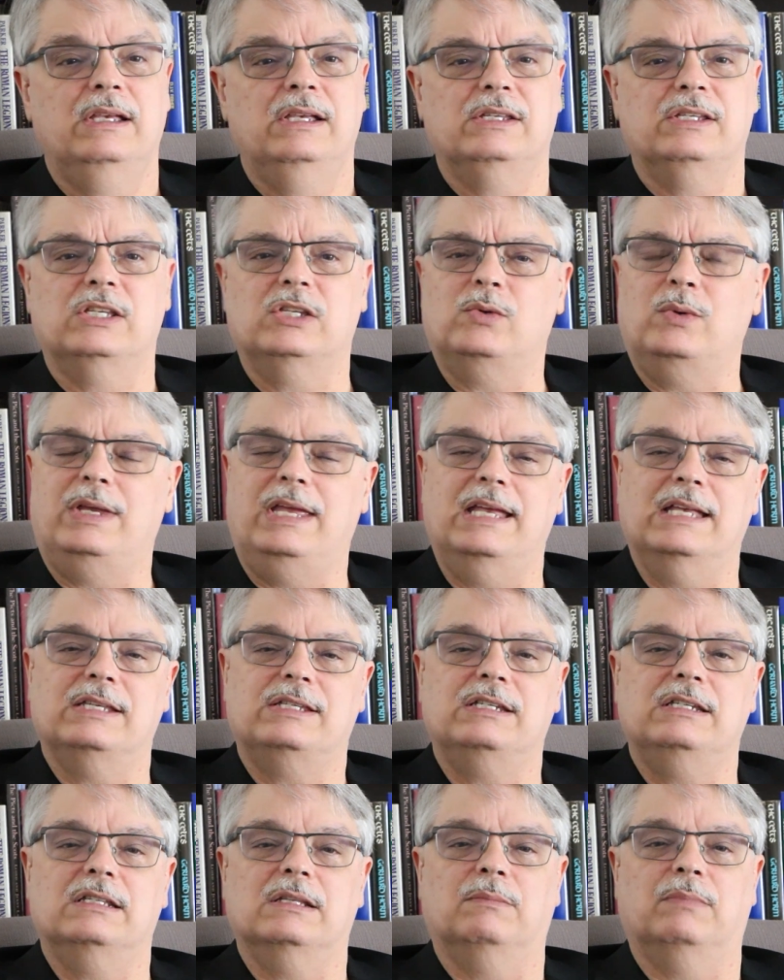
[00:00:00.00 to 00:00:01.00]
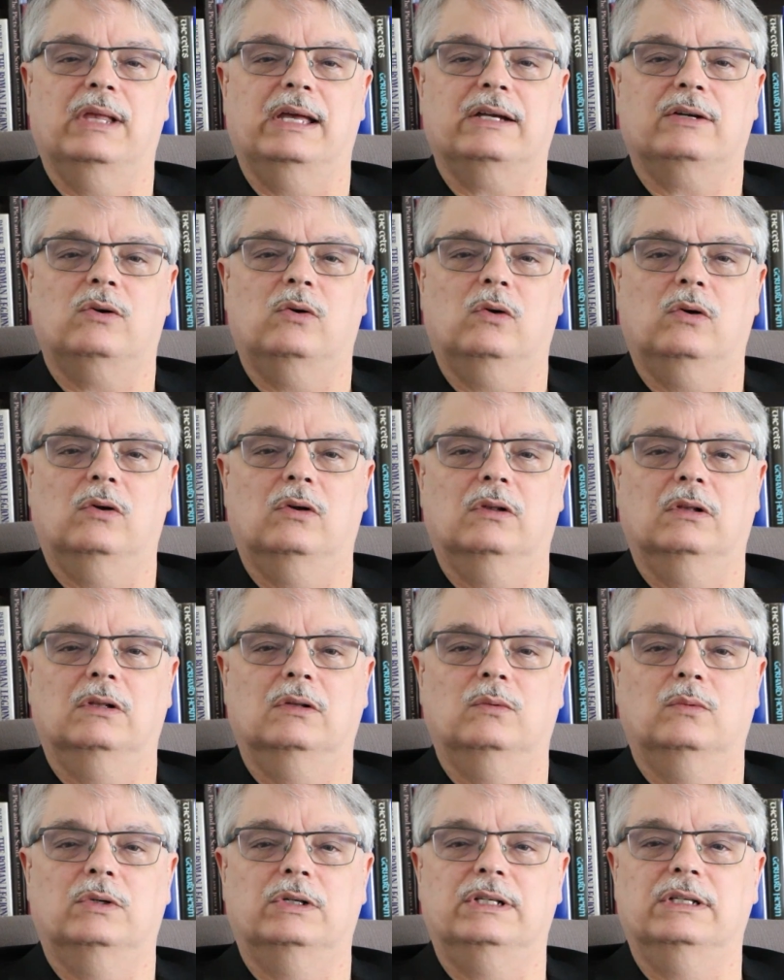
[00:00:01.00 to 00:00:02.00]
Since we can't see the black
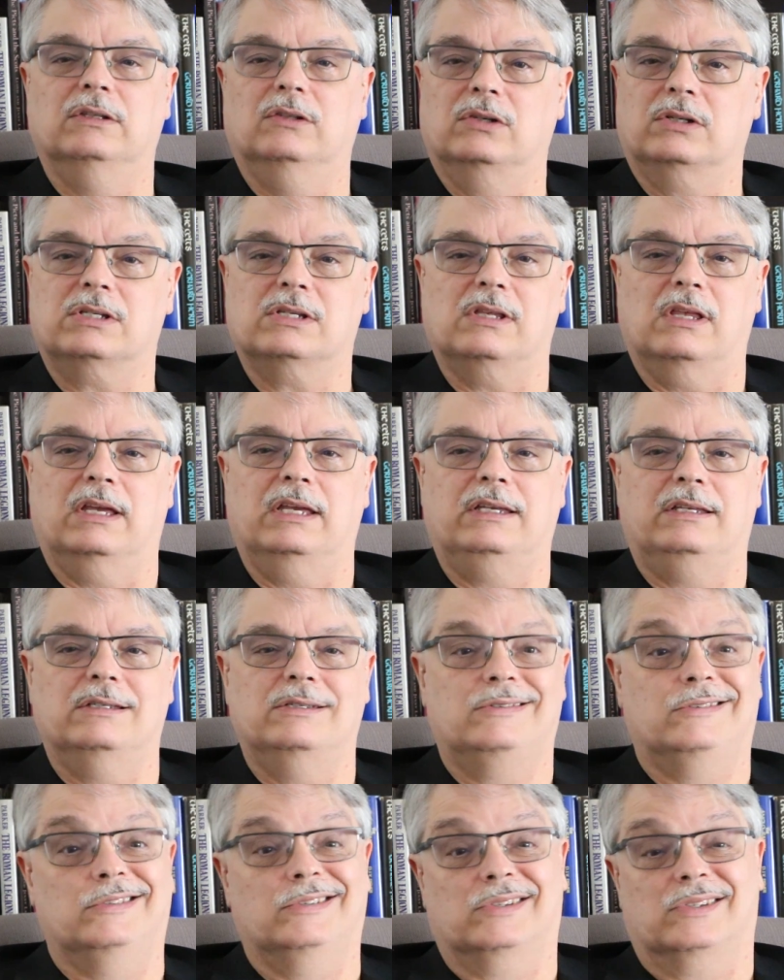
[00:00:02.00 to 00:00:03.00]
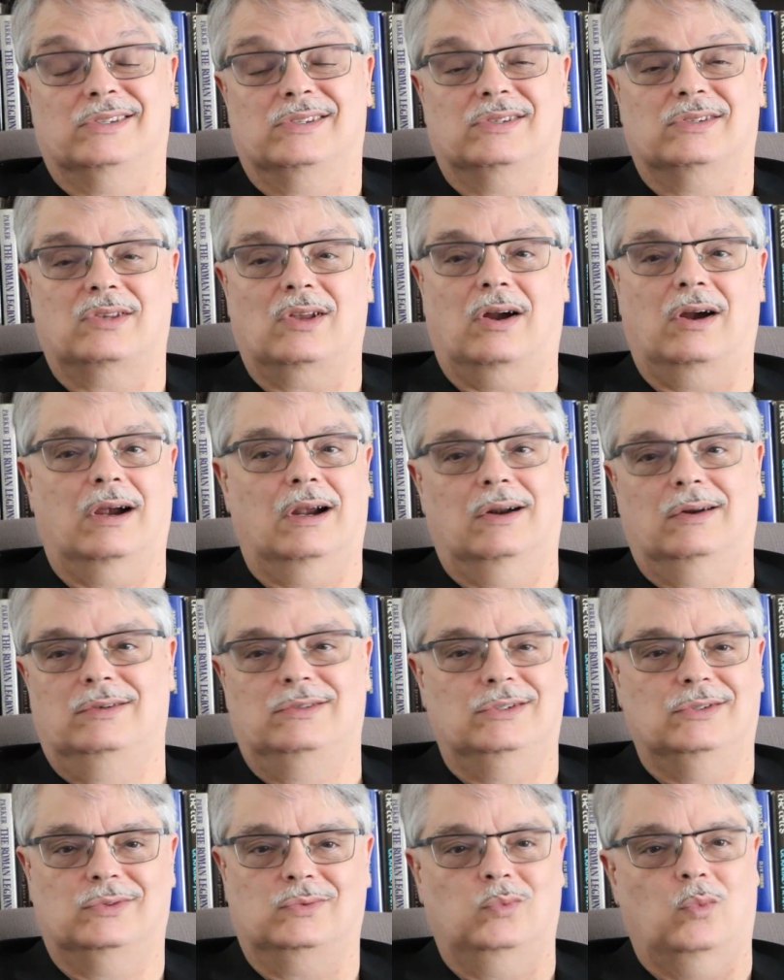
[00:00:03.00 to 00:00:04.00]
hole, what it looks like is just a star
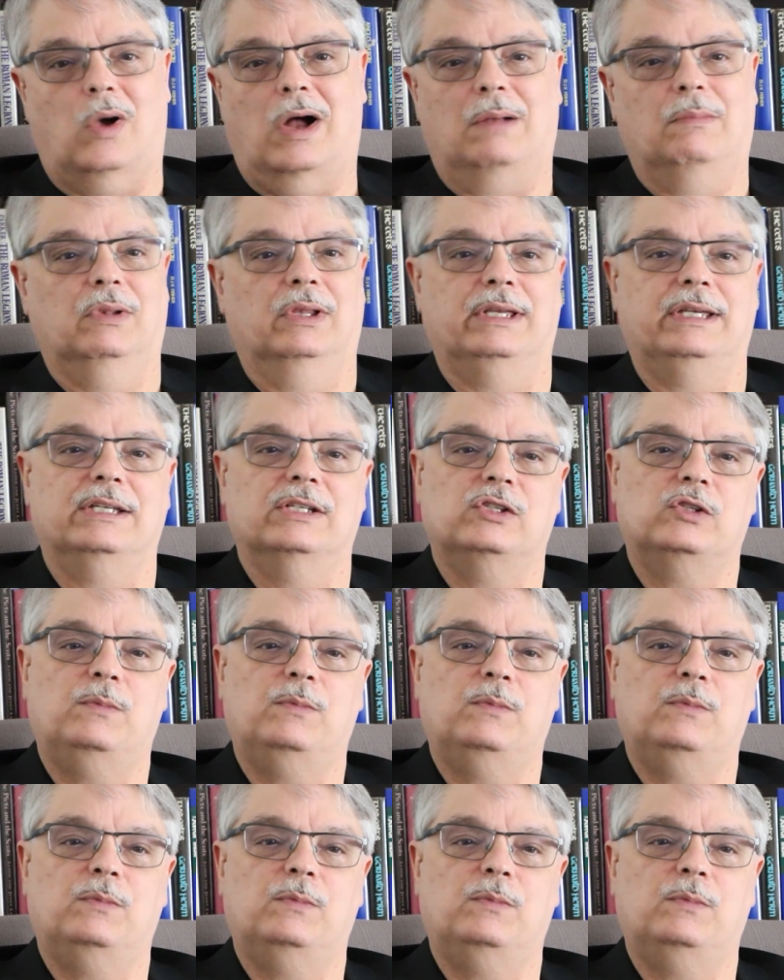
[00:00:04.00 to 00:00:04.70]
just wobbling in